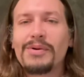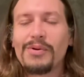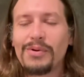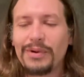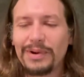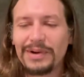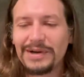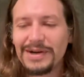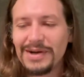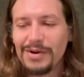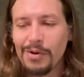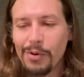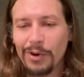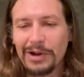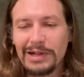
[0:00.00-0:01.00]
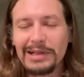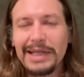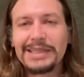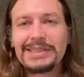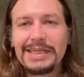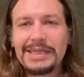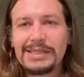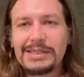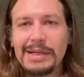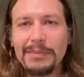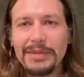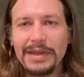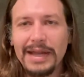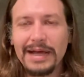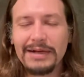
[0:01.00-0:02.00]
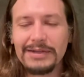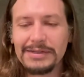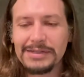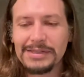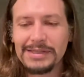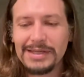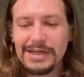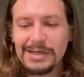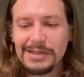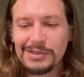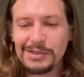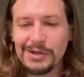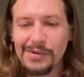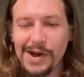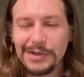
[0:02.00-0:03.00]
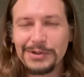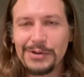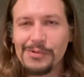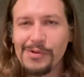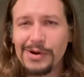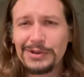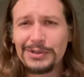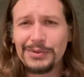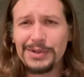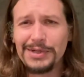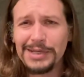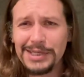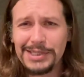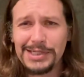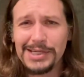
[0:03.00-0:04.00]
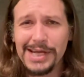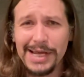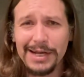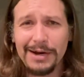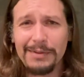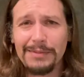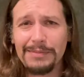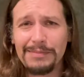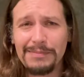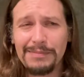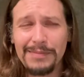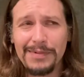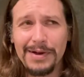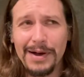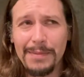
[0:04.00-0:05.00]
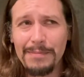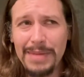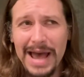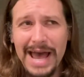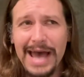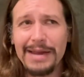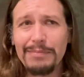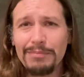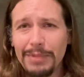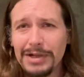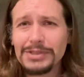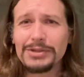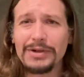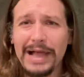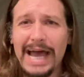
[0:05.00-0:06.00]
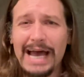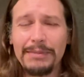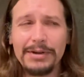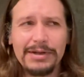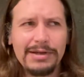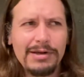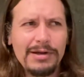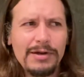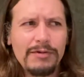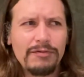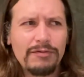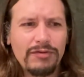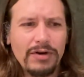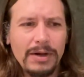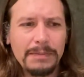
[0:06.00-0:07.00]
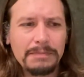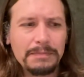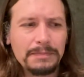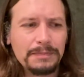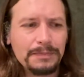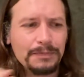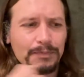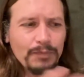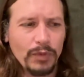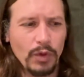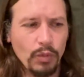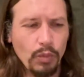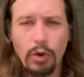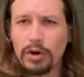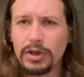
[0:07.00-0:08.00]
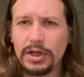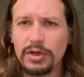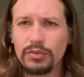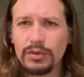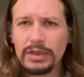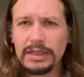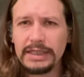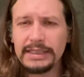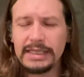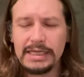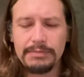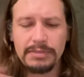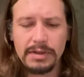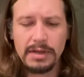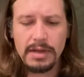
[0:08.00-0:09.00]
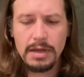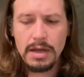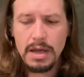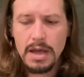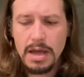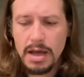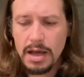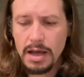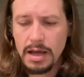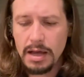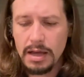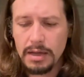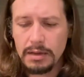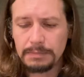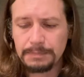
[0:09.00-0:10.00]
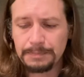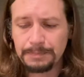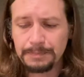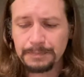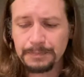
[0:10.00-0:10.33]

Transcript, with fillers: or, or clenching something else. So I don't want to initiate a, a bad muscle habit from working really deep. Um,